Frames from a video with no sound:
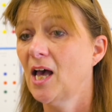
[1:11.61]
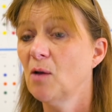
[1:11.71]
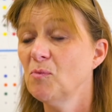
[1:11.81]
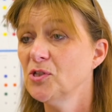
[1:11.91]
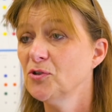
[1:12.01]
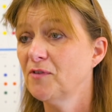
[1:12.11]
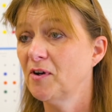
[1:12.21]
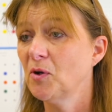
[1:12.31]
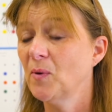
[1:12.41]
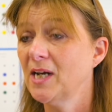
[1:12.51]
and we saw
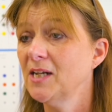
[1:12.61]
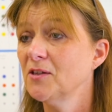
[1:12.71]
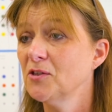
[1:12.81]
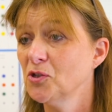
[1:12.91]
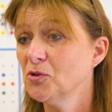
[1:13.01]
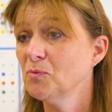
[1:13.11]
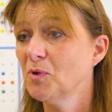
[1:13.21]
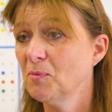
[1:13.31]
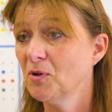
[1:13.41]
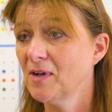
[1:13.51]
very quickly that the children
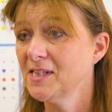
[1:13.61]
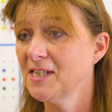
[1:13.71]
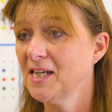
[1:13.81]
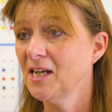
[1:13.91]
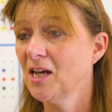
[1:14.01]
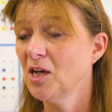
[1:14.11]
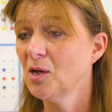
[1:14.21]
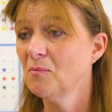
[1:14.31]
were progressing.